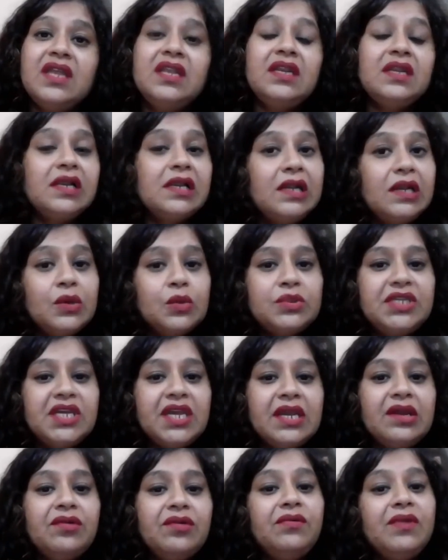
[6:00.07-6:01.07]

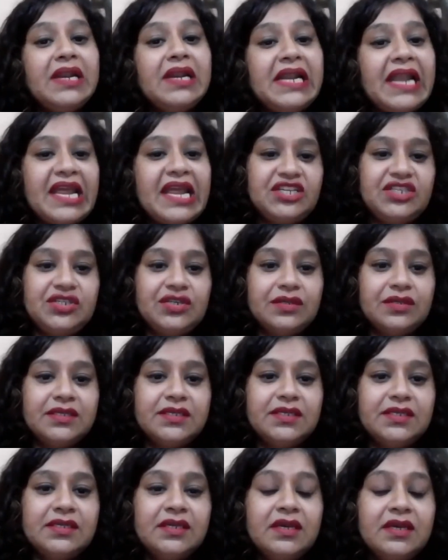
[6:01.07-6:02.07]
including
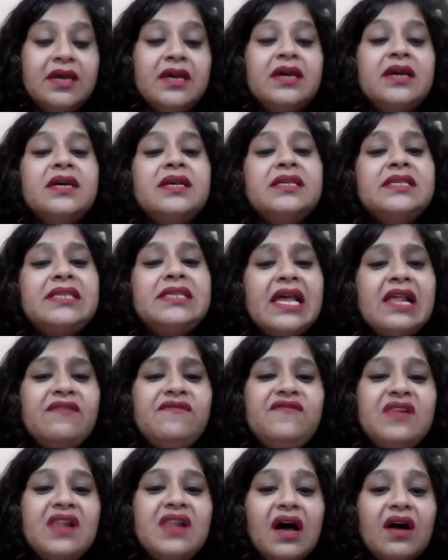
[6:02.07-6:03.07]
relations.
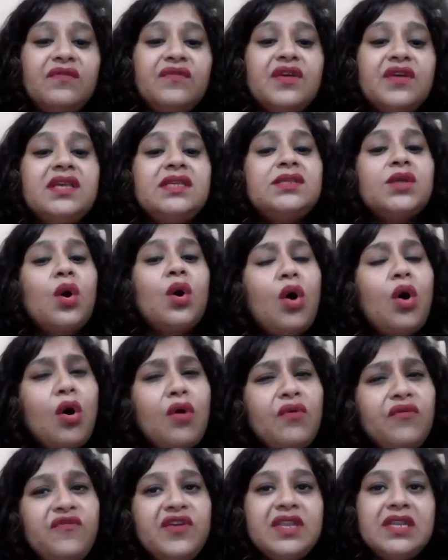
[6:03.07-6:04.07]
Self love is
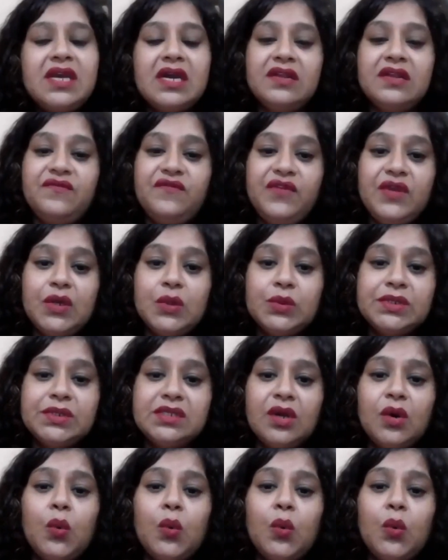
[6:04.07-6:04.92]
often confused